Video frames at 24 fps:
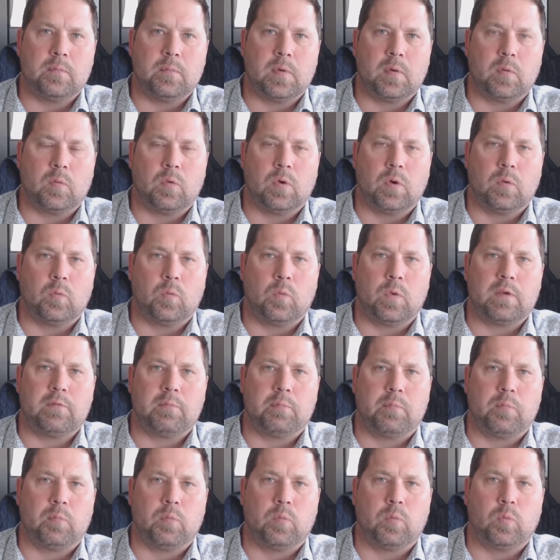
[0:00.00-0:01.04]

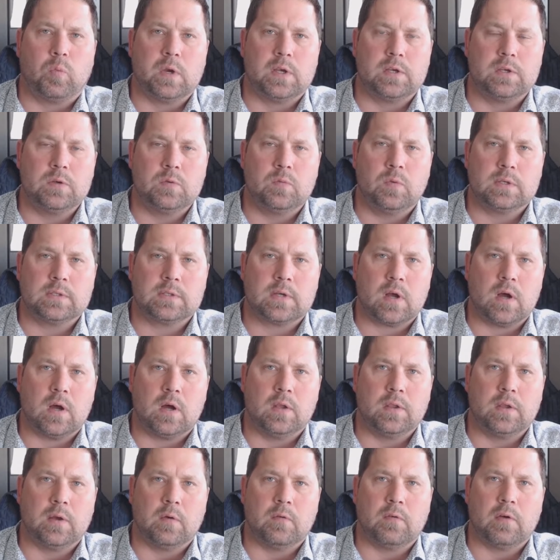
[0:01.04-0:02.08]
we do what's
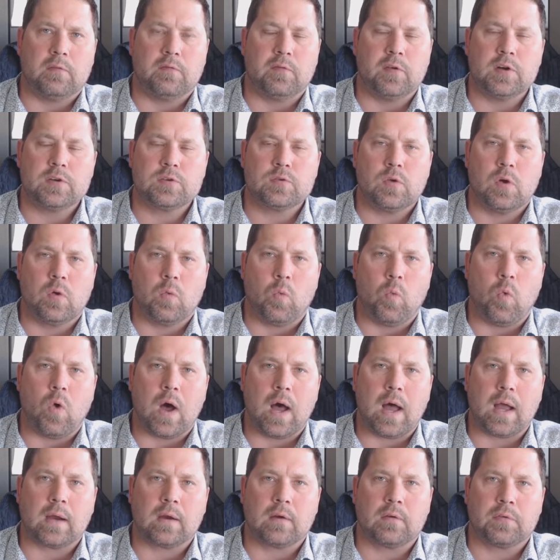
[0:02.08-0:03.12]
called a virtual
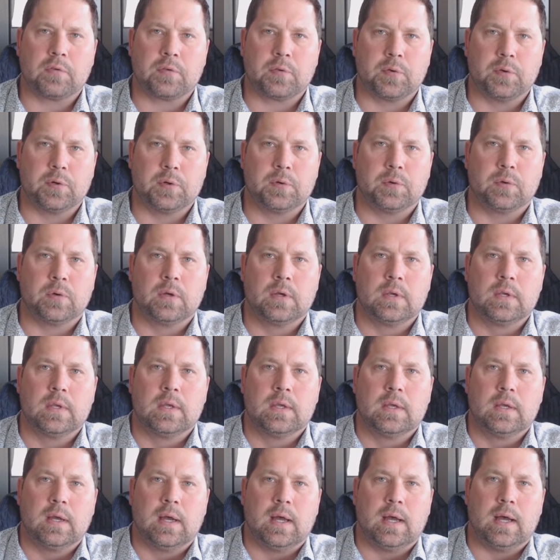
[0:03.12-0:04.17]
walkthrough
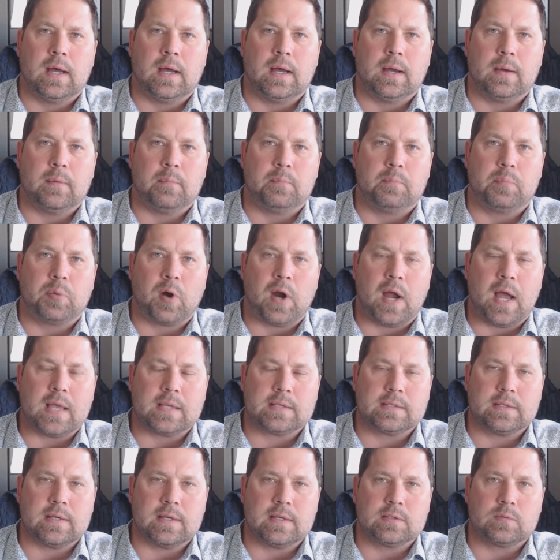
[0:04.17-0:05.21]

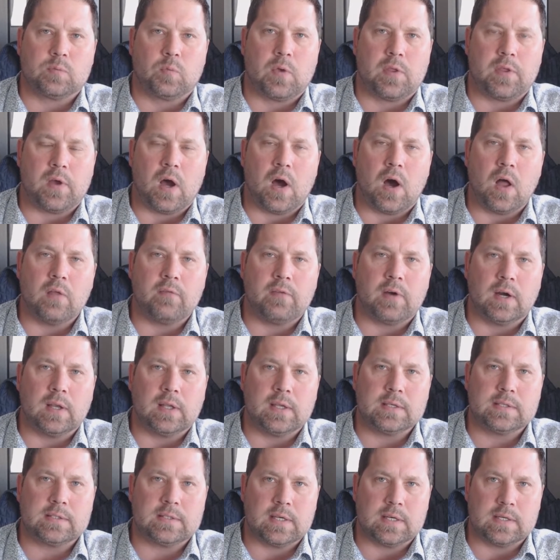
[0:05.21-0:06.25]
process with all of our
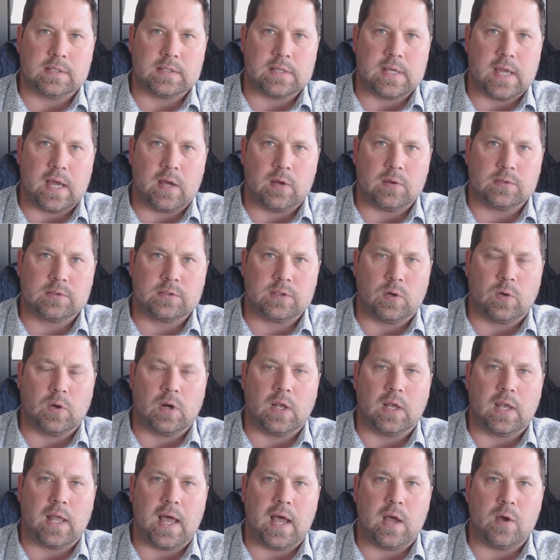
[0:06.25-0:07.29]
listings now. So it
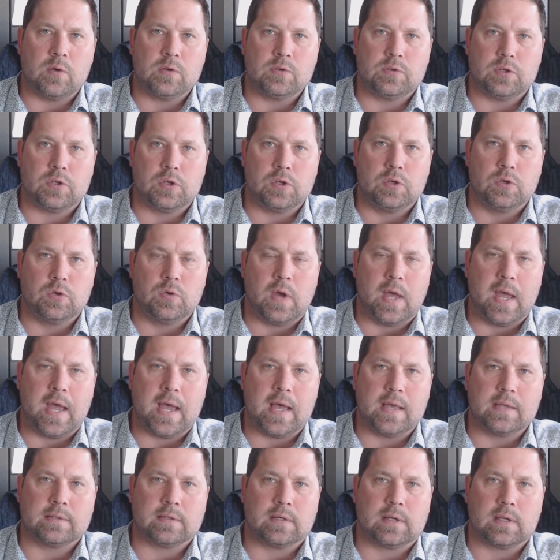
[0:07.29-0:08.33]
allows you
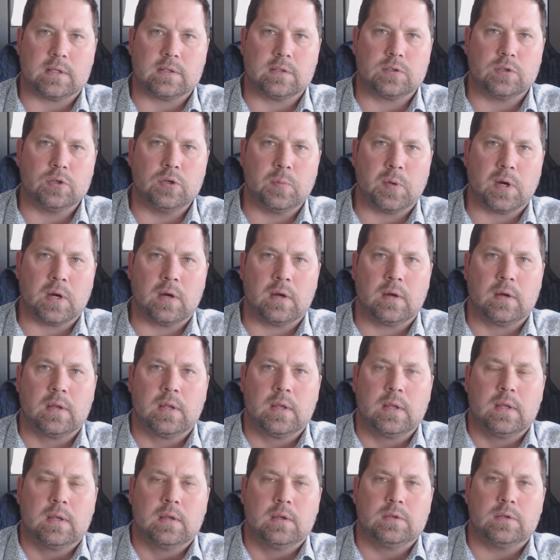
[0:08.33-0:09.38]
as a consumer
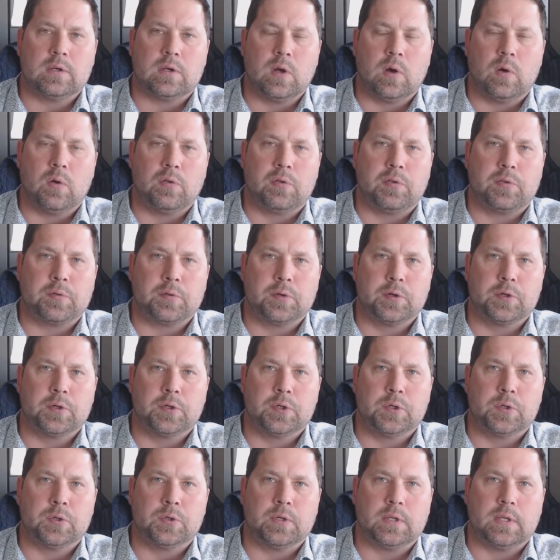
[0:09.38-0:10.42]
to go
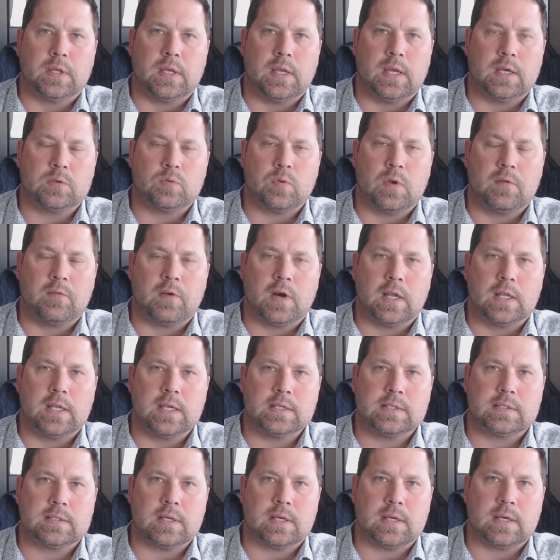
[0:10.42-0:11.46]
through each one of our
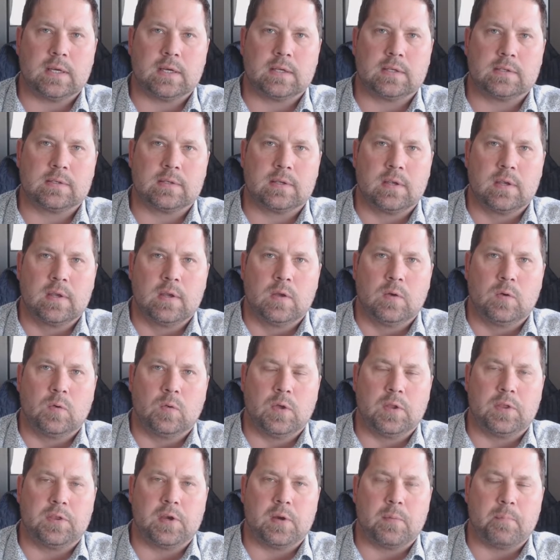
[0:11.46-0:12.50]
listings
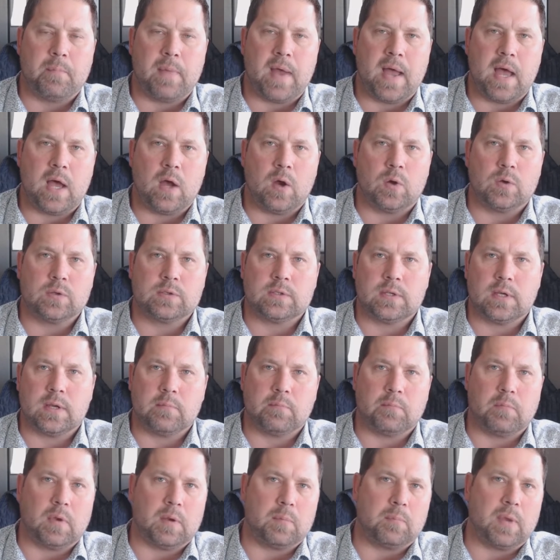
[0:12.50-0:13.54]
with your mouse
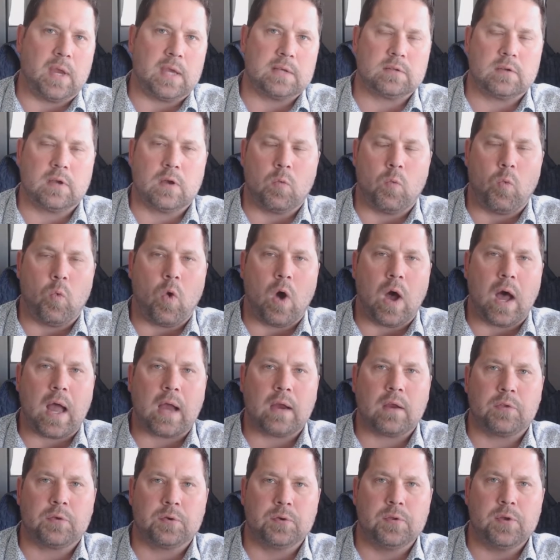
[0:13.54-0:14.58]
and basically
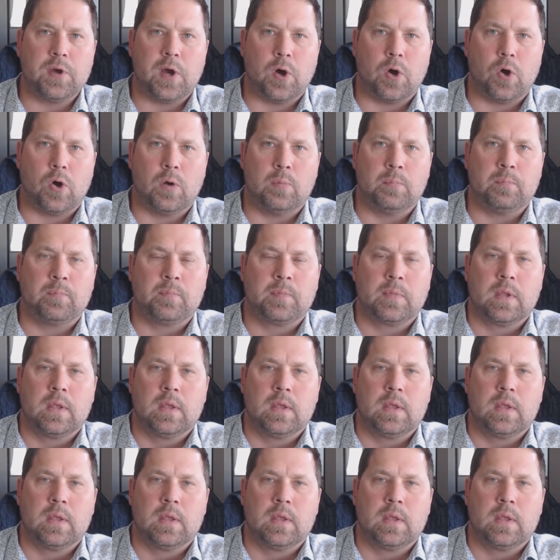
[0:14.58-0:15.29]
walk through the home,